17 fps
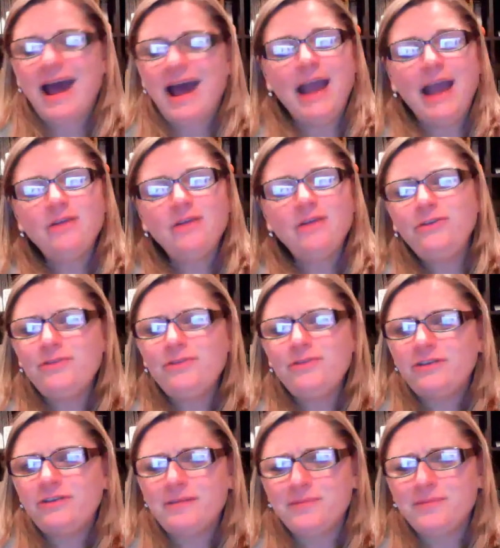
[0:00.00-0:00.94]
I don't do
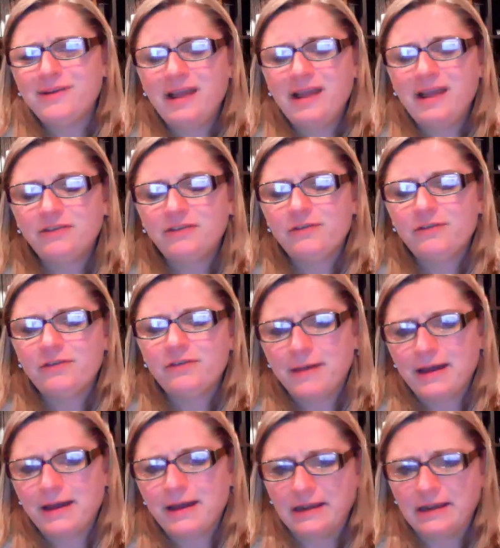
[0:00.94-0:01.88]
December intensive for the
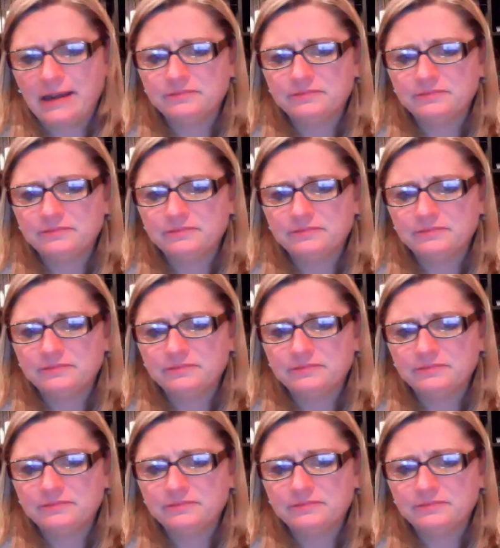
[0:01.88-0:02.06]
money.